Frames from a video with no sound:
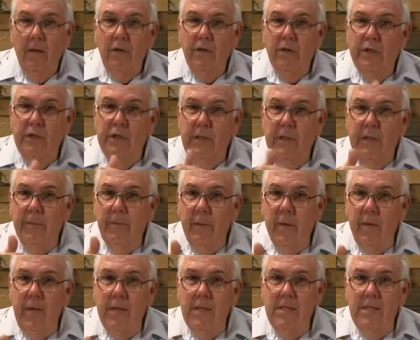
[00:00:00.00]
She
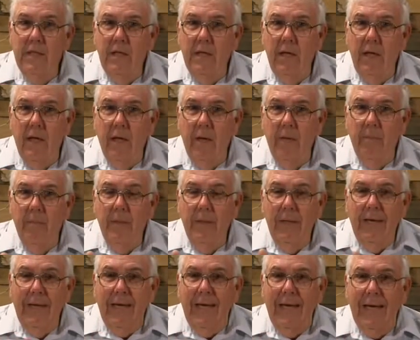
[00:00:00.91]
brings it up.
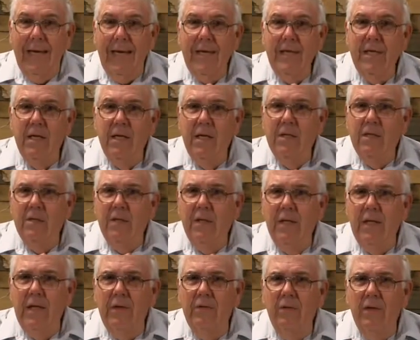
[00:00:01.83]
He
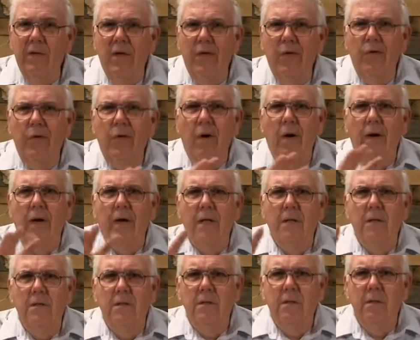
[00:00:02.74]
doesn't even
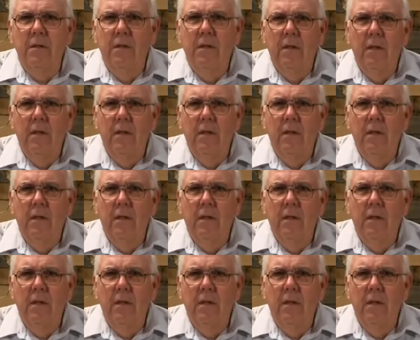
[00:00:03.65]
address